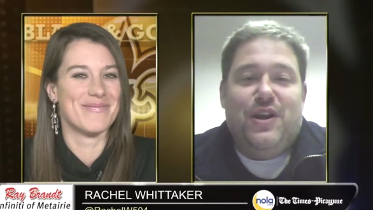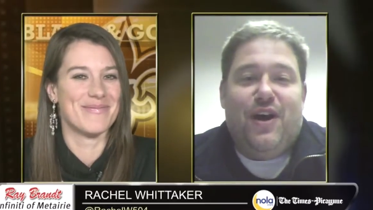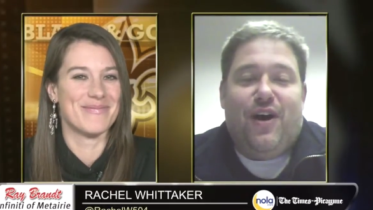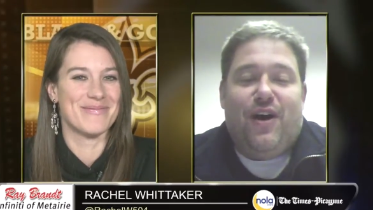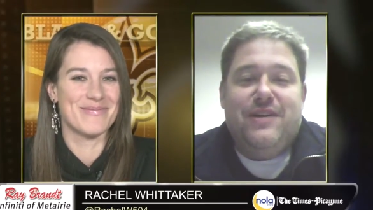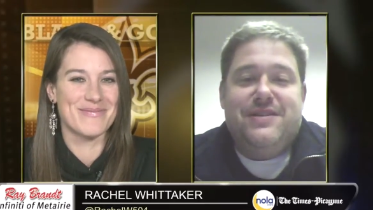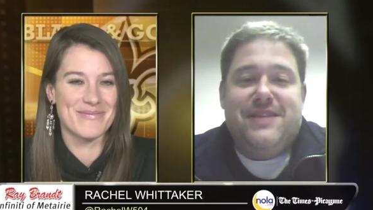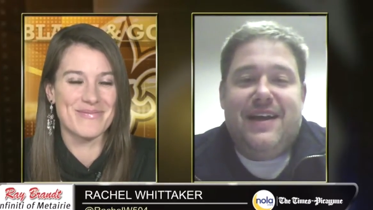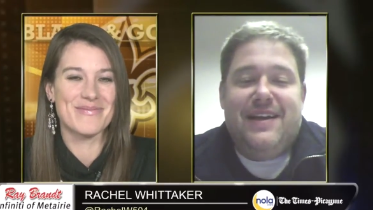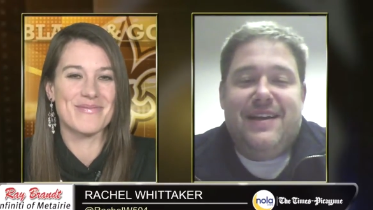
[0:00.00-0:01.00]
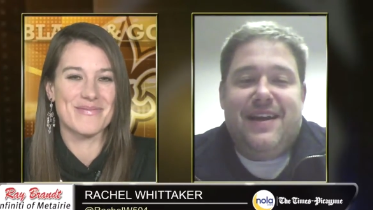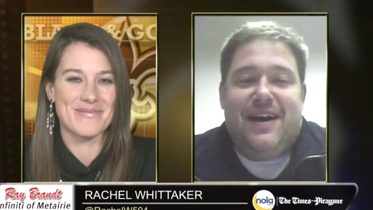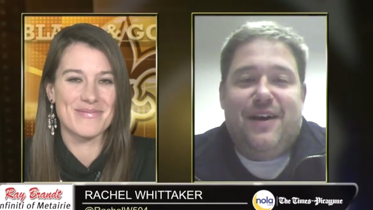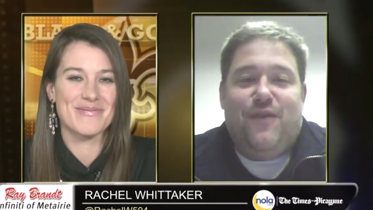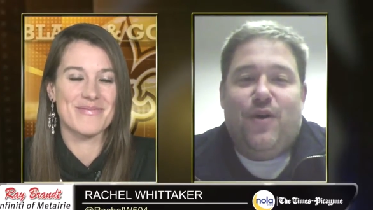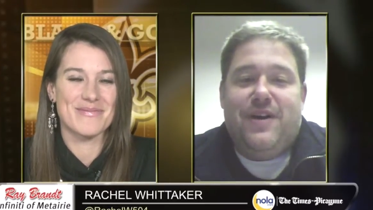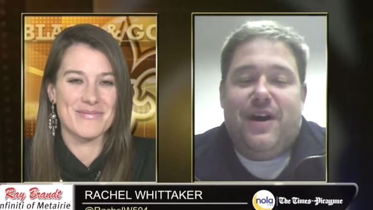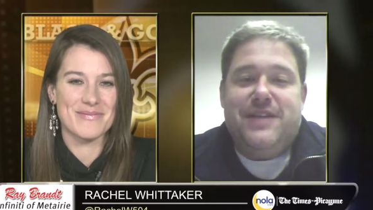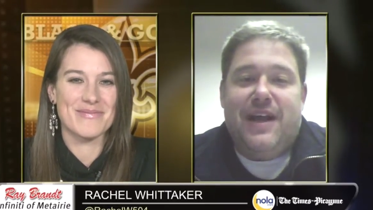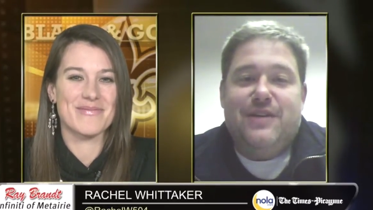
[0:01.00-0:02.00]
Speaker 1: yards and uh, four
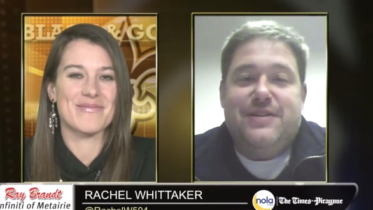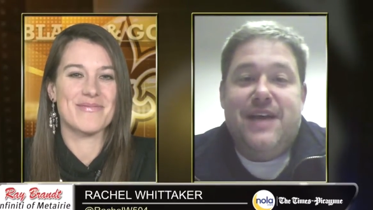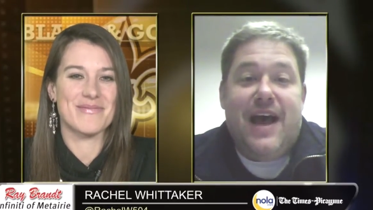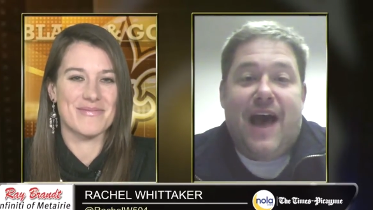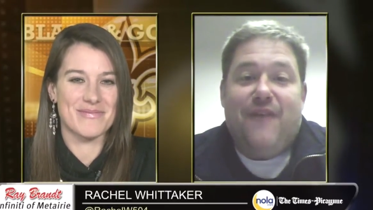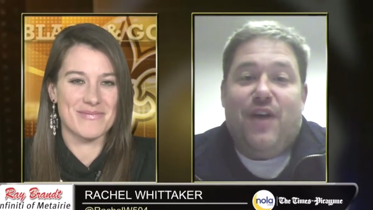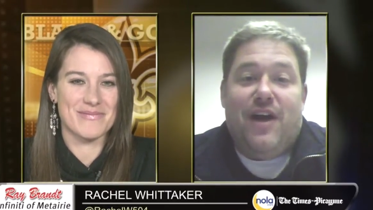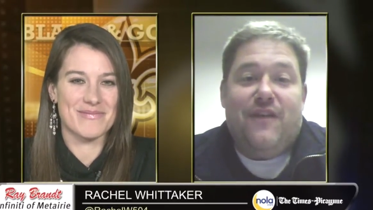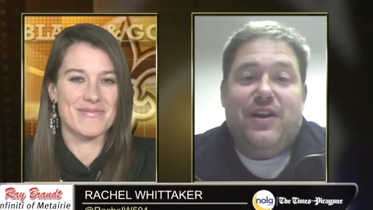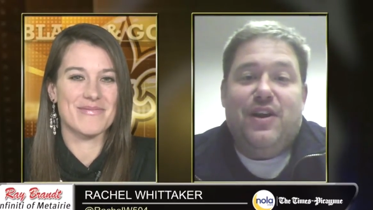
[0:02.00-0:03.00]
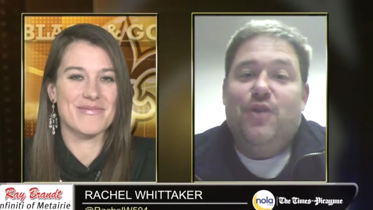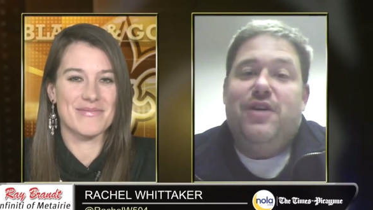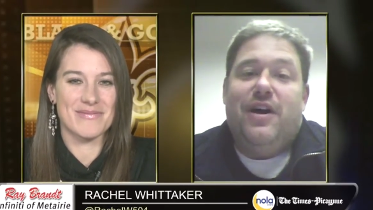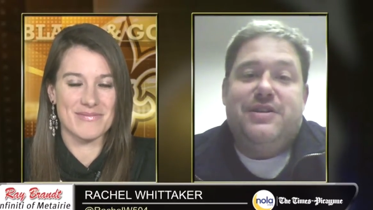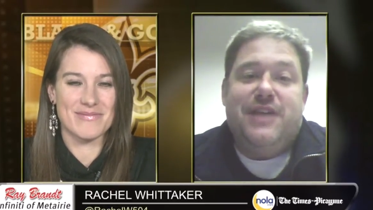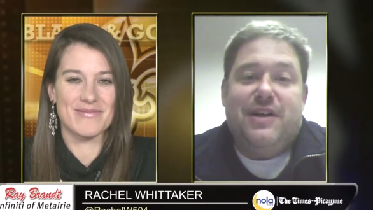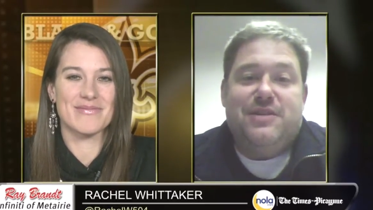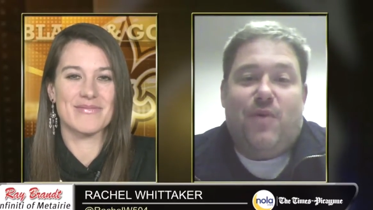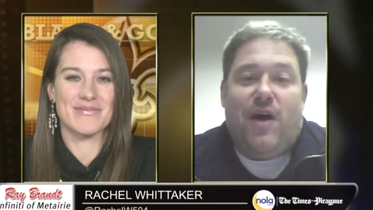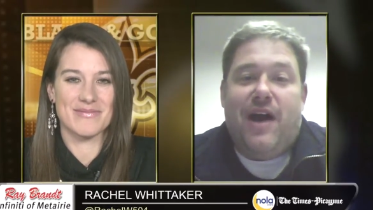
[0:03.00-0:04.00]
touchdowns after having no touchdowns
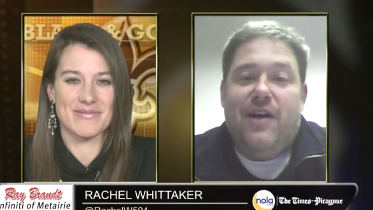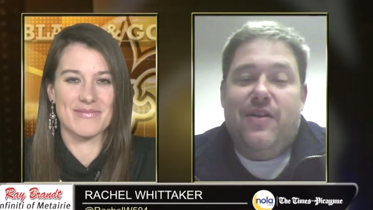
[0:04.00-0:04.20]
prior to